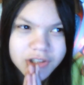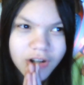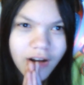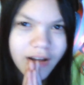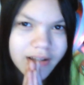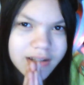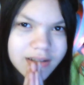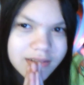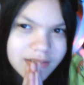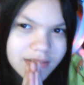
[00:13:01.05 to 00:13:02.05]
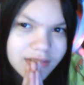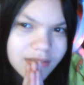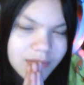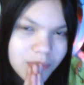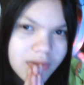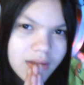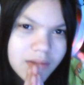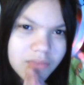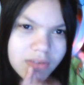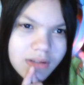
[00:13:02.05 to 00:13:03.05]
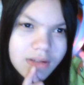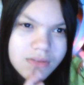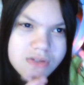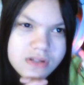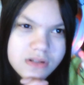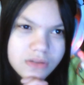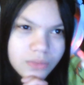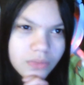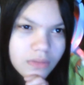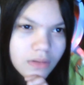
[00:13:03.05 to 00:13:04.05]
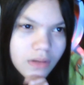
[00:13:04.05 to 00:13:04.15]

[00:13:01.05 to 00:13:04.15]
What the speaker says: John, the one that I'm really close to,